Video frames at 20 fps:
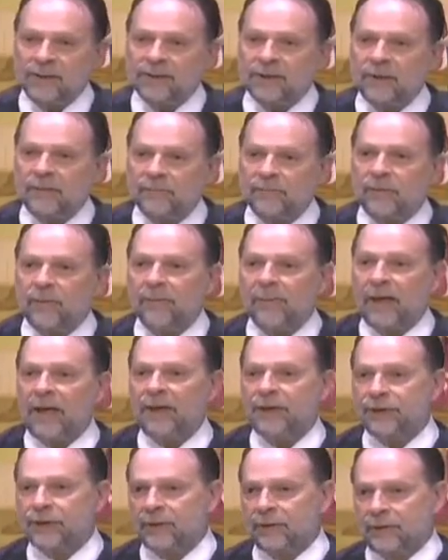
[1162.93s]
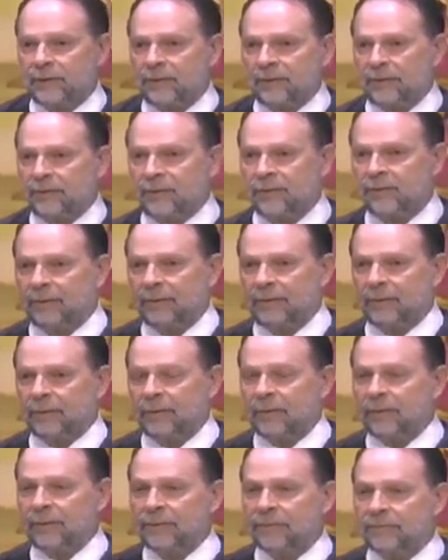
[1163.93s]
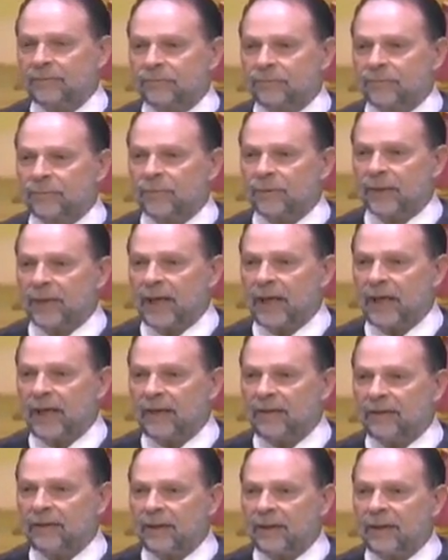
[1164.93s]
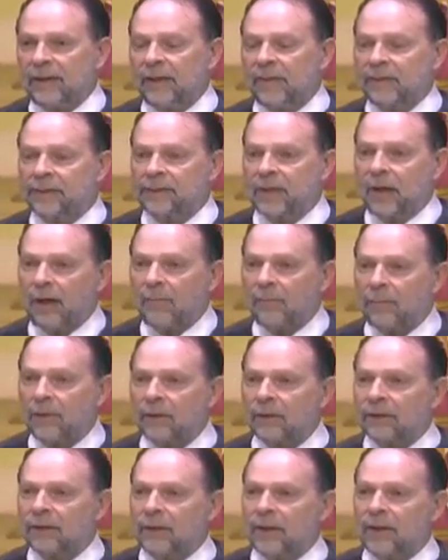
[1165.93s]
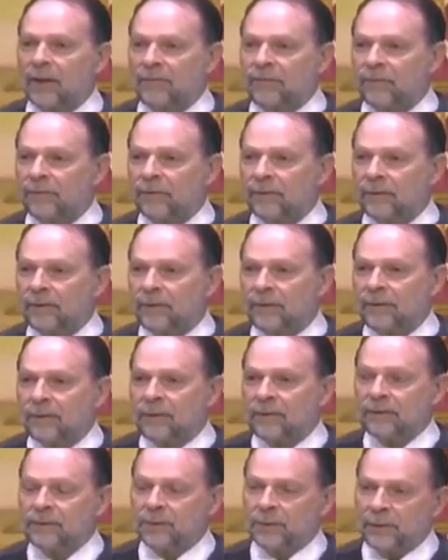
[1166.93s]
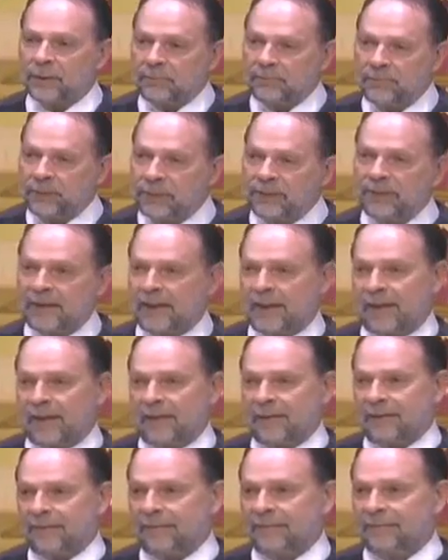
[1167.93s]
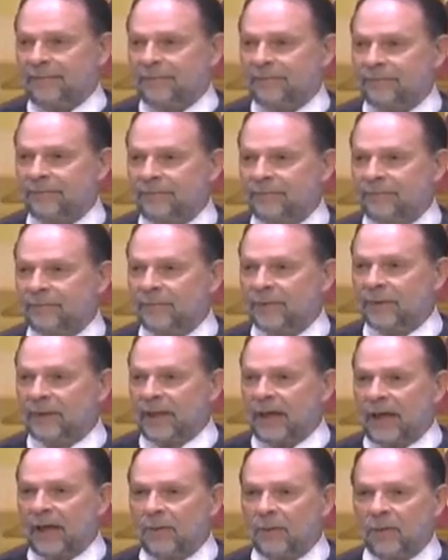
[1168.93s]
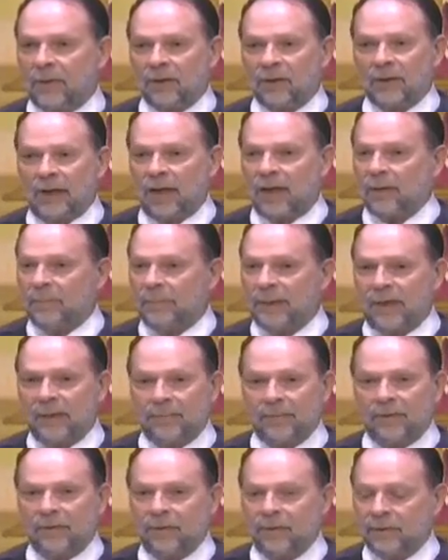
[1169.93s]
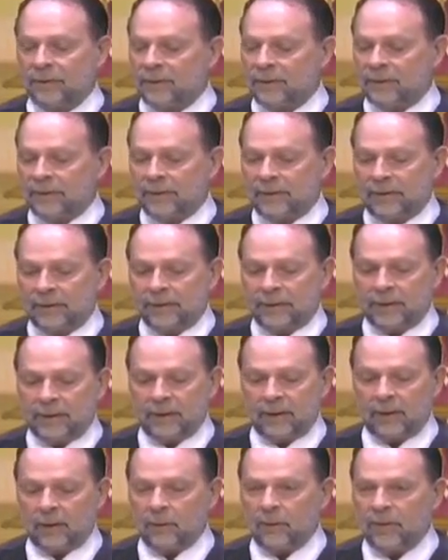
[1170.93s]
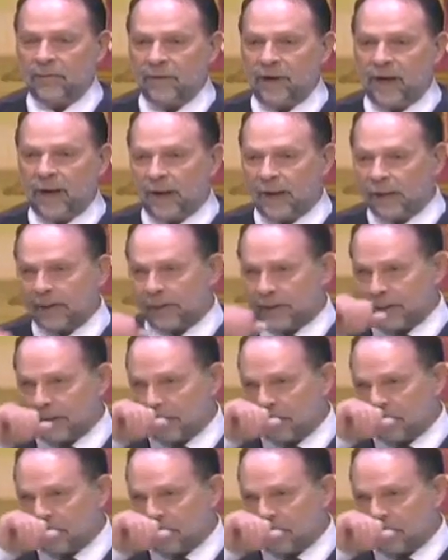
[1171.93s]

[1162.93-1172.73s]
this information. Okay? And he was humble enough to admit that. Okay? Where a lot of people, we've had,